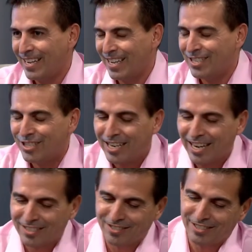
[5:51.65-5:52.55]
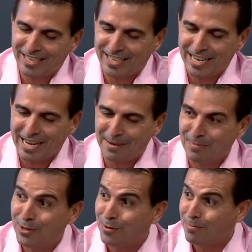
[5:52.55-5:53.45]
and she actually came
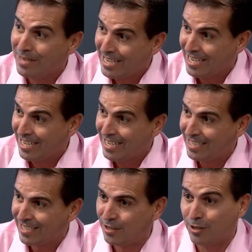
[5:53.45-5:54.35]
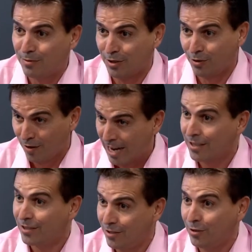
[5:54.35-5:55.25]
to me because she was
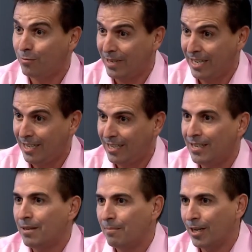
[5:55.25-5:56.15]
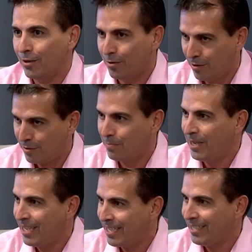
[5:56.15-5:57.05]
attracted to me by who I was
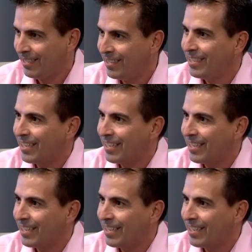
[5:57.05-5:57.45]
being,